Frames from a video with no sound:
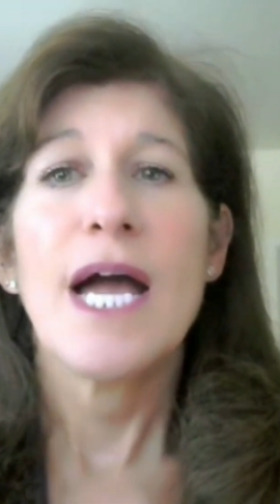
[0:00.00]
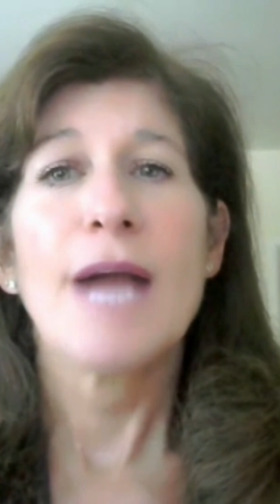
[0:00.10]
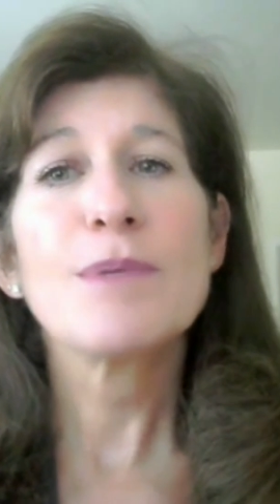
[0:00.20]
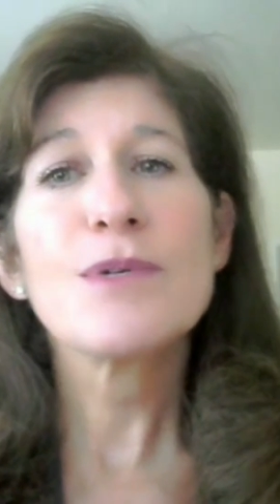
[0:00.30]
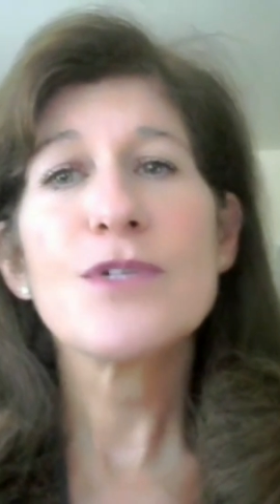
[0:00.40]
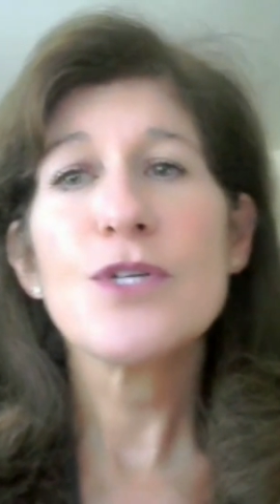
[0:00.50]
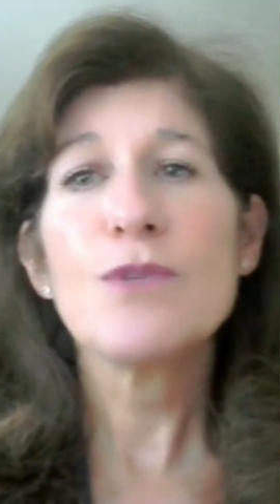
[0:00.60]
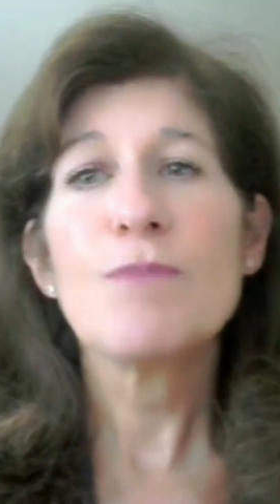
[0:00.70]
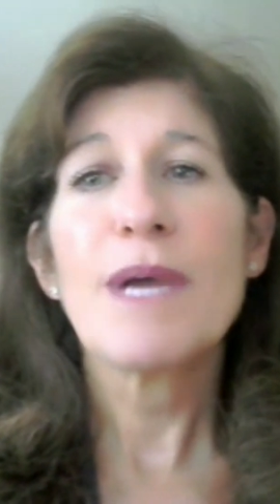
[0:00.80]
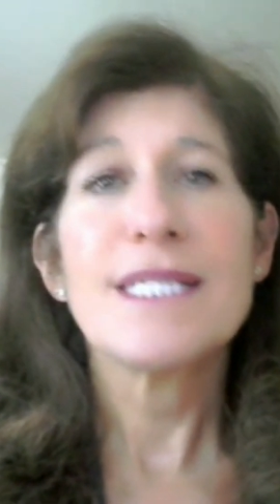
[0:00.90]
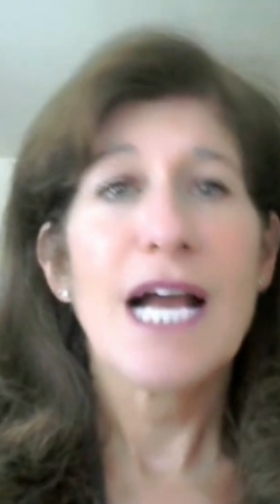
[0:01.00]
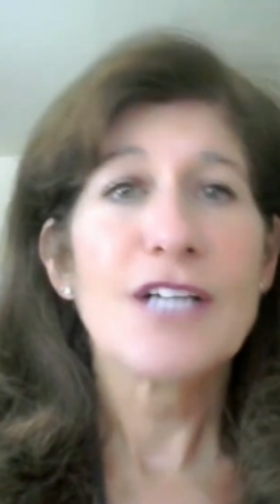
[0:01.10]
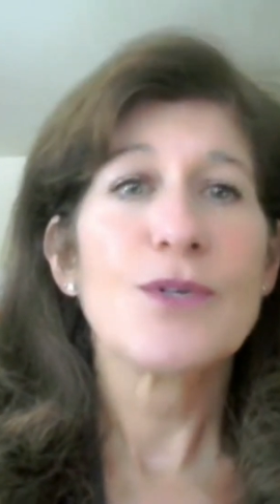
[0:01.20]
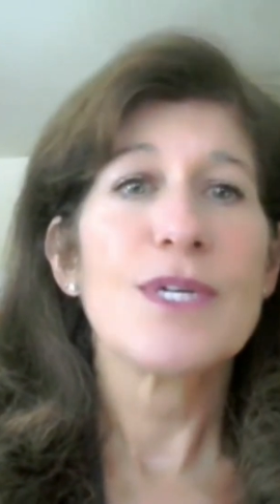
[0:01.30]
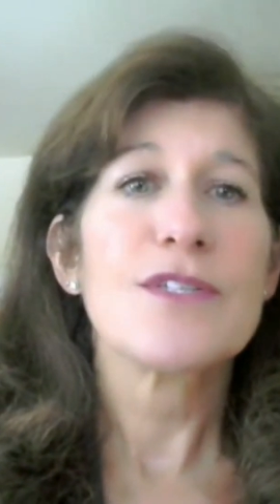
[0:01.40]
I pursued my
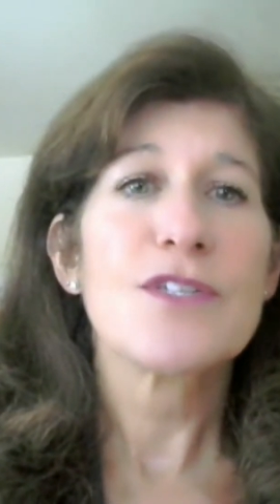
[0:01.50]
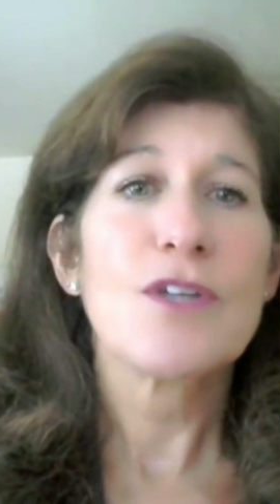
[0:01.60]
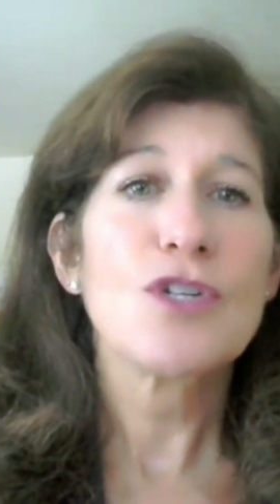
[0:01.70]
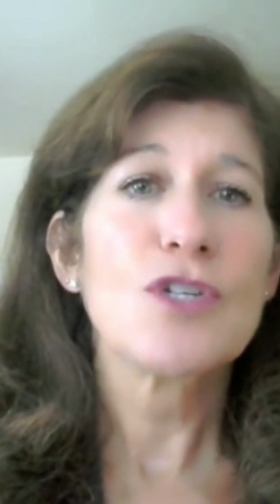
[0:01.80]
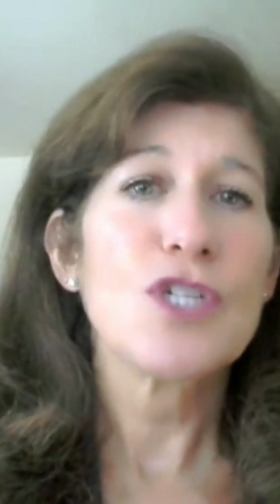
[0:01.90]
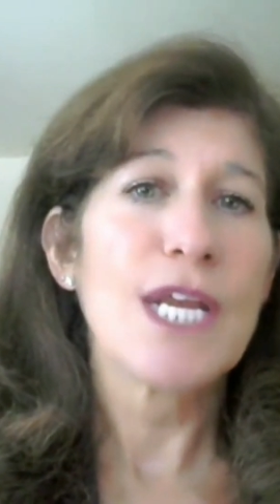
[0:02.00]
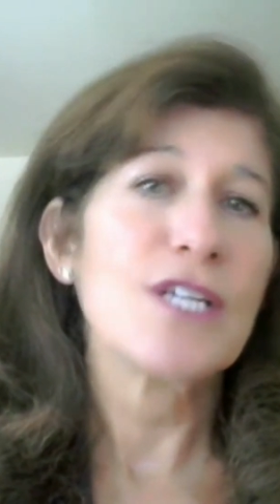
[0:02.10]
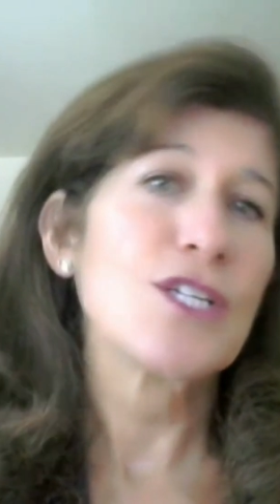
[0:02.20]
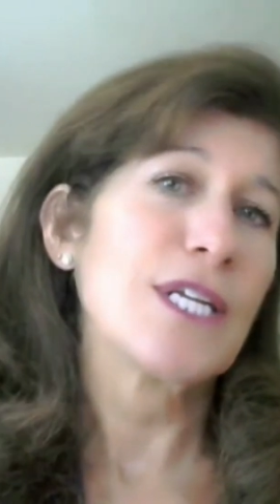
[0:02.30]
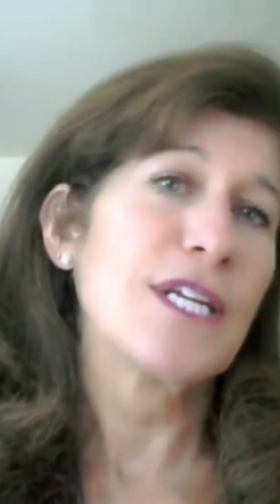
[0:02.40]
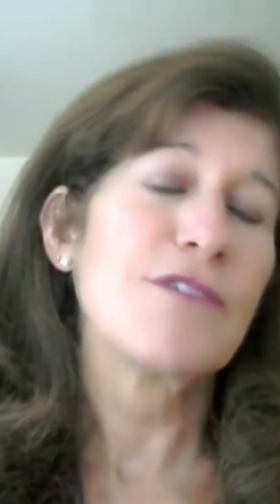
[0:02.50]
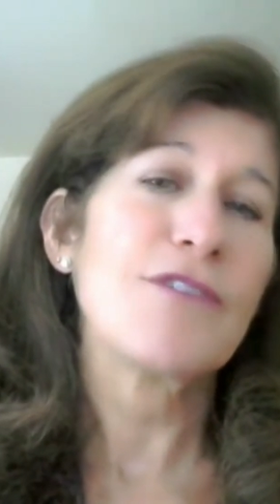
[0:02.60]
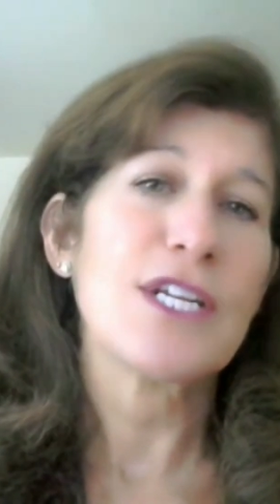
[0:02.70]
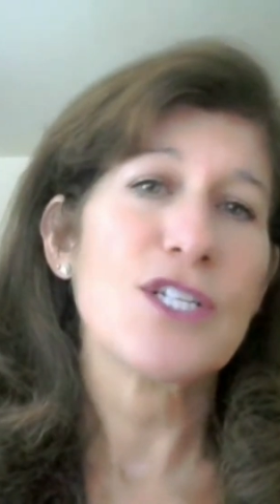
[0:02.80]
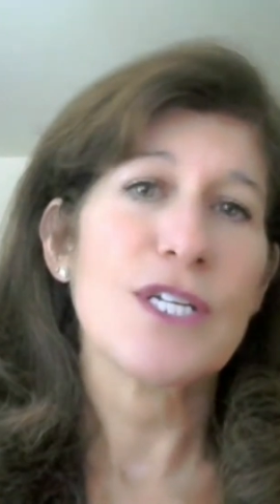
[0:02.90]
doctorate in social change and
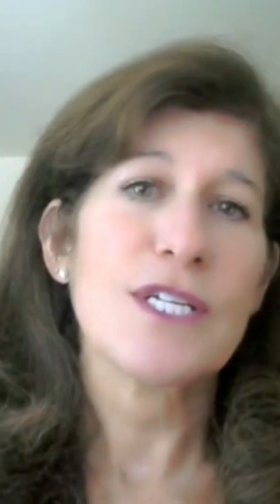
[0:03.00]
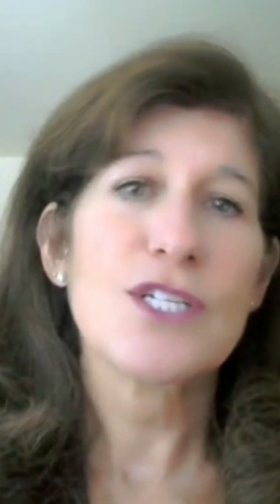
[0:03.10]
innovation